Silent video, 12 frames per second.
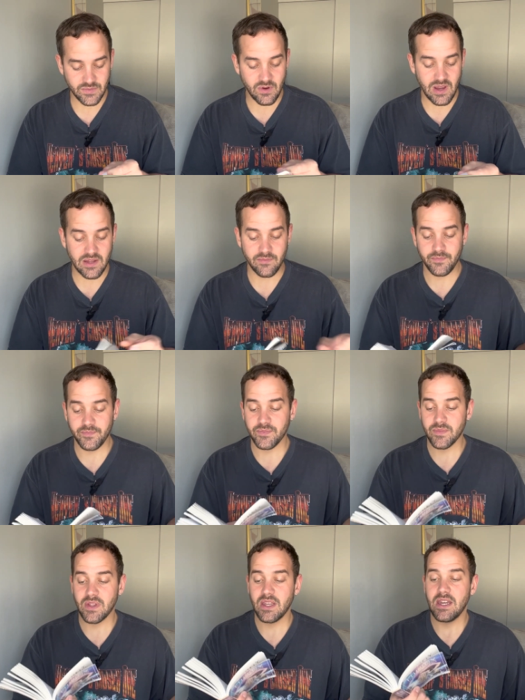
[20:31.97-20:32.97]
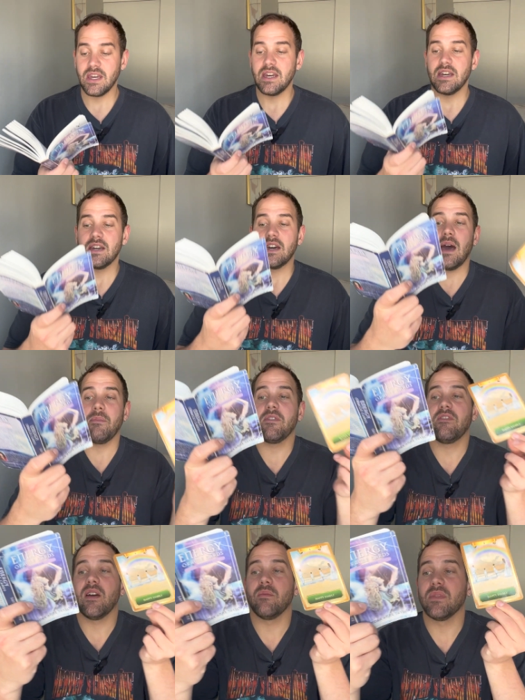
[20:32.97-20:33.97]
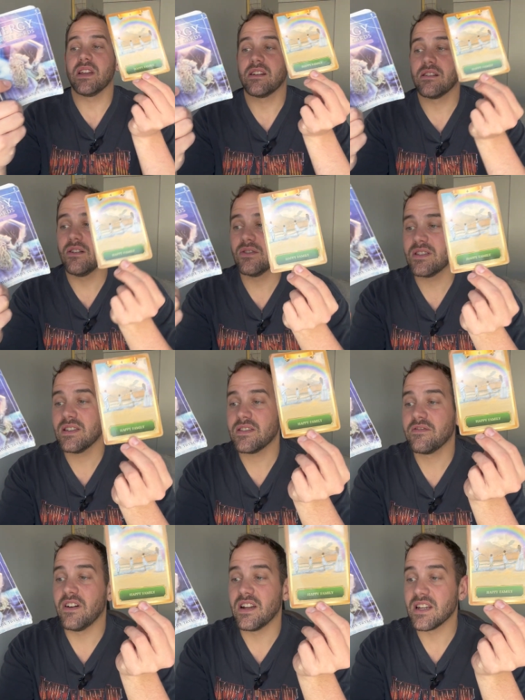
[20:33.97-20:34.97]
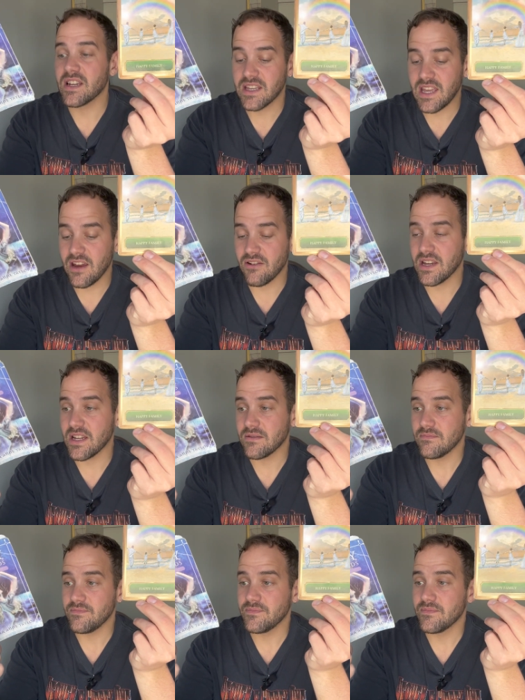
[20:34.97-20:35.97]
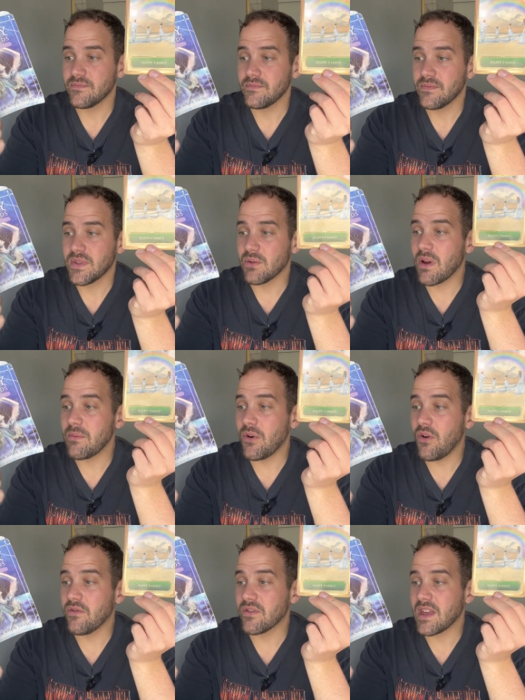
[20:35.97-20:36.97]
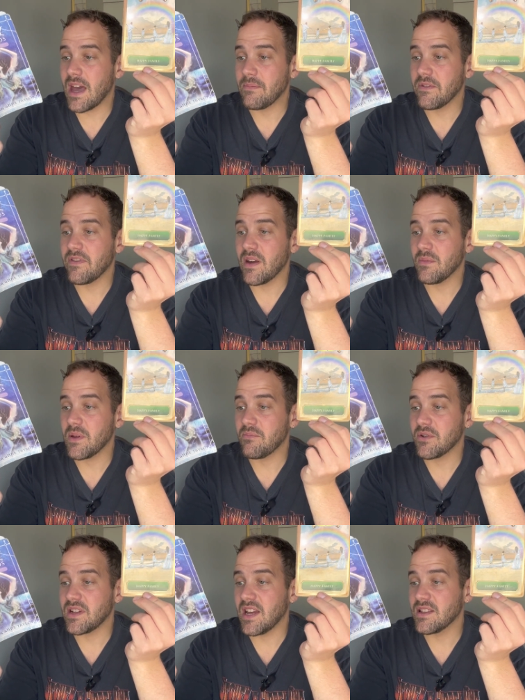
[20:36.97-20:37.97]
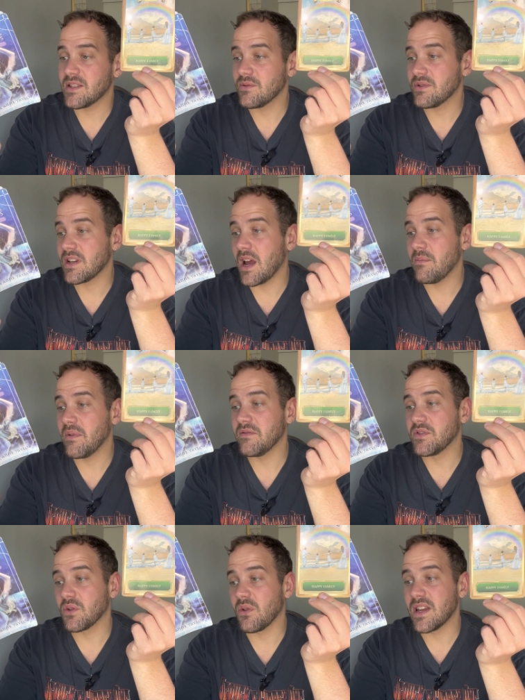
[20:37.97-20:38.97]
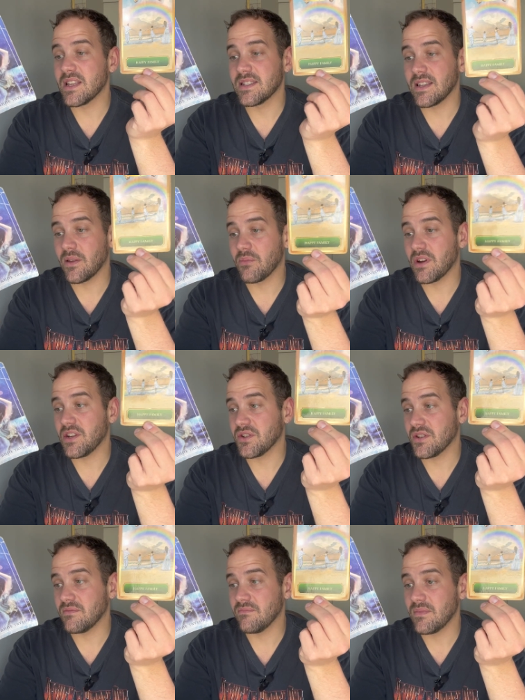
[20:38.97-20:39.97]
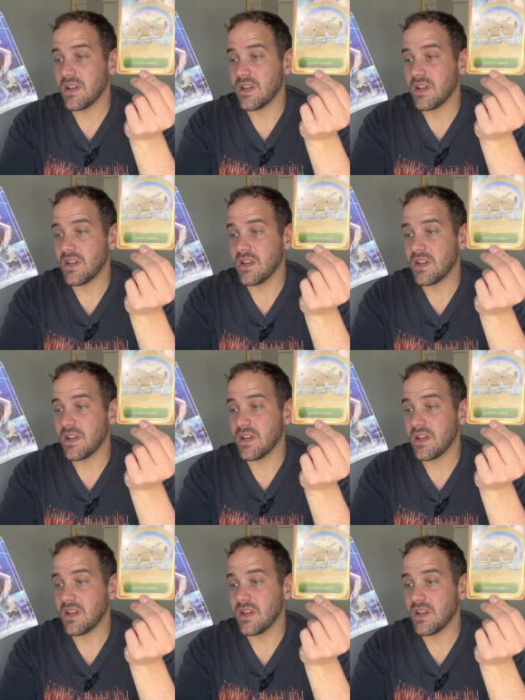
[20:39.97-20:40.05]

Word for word: All right, Happy family, closeness, fun, caring. The rainbow over the happy family pertains to a time of joy and celebration.